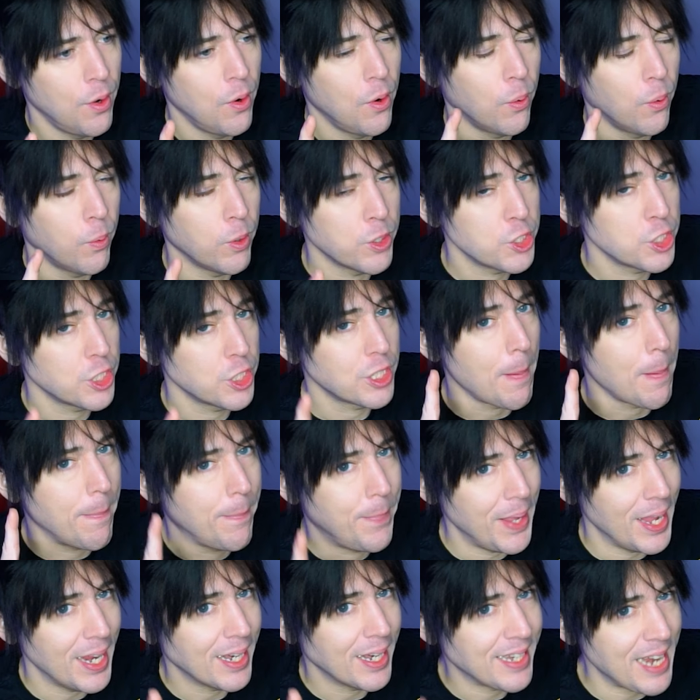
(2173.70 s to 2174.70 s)
which is a
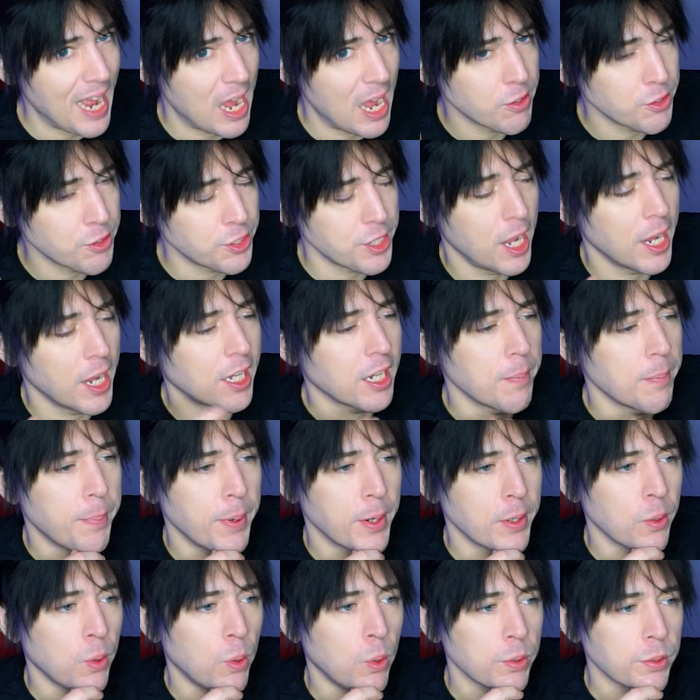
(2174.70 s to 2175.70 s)
big downside
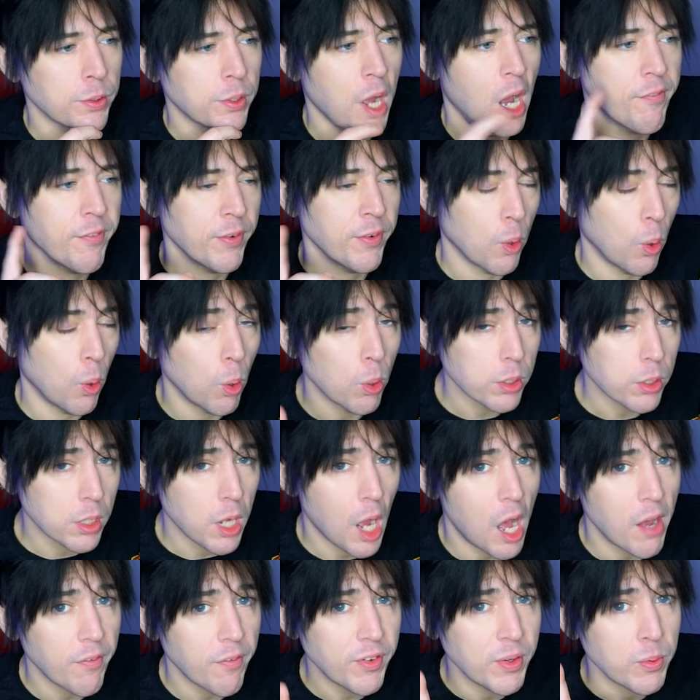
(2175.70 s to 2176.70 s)
compared to old Coughing. Old
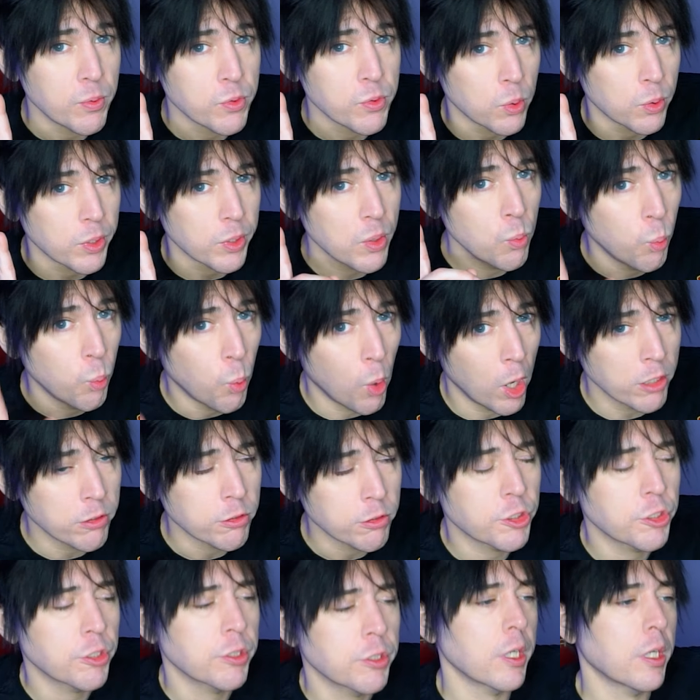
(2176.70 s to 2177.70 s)
Coughing was only 1
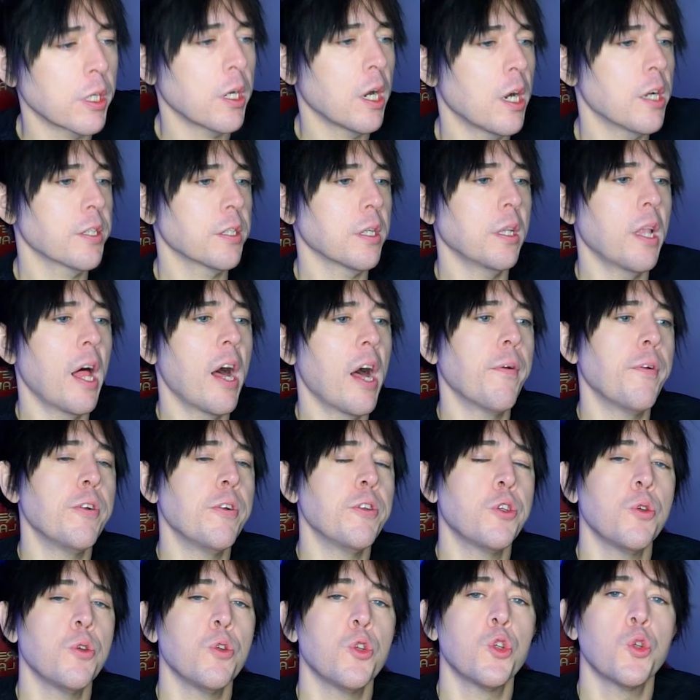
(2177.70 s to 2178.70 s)
retreat cost, allowing you
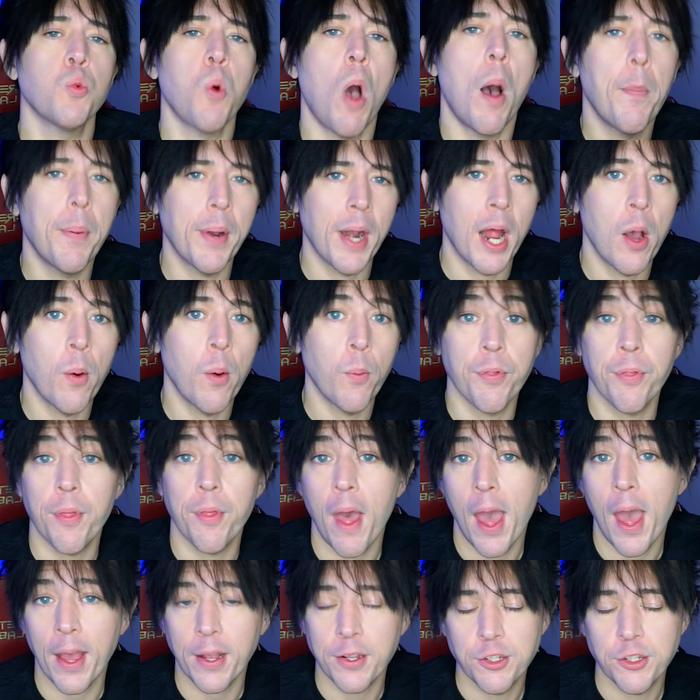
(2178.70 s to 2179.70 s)
to swap it out with
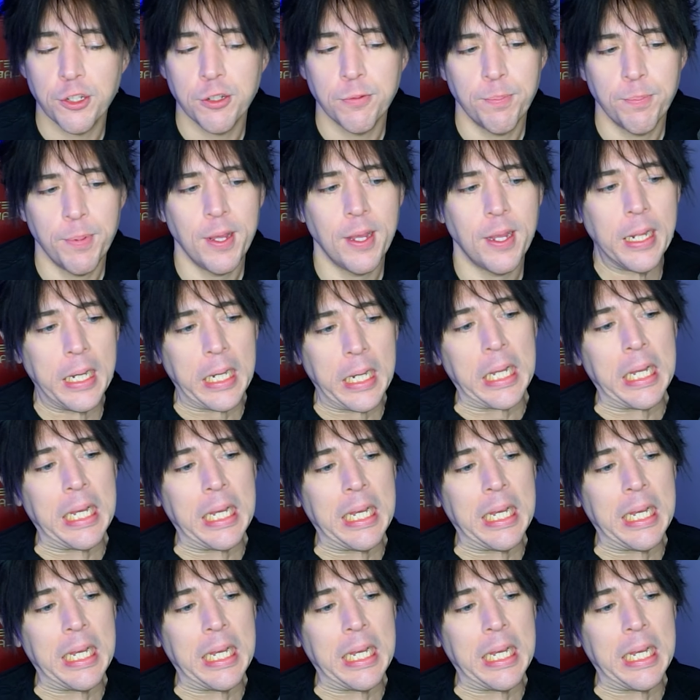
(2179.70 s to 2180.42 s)
X speed.